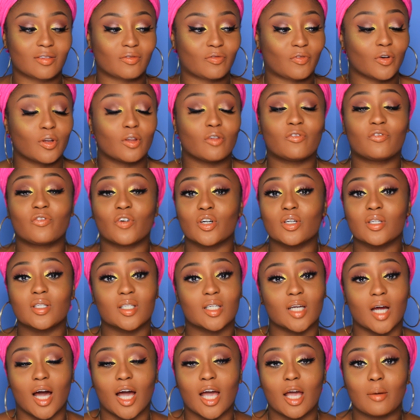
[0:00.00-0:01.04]
For the first
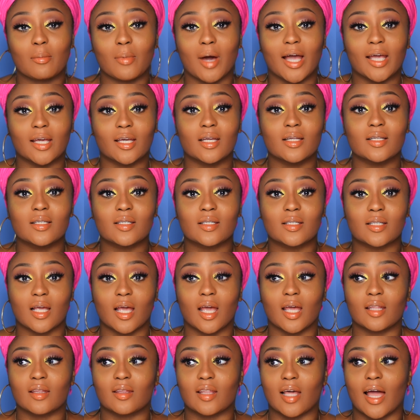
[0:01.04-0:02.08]
time, I can
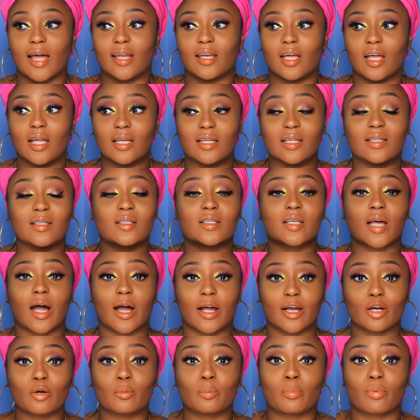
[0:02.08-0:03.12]
say that an
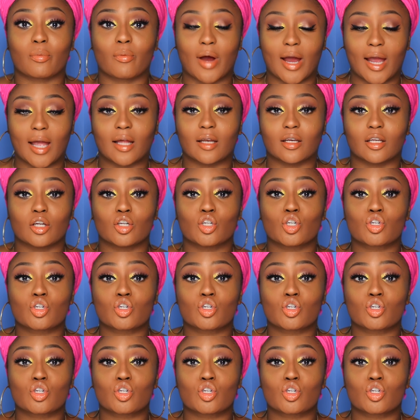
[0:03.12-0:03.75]
entire brand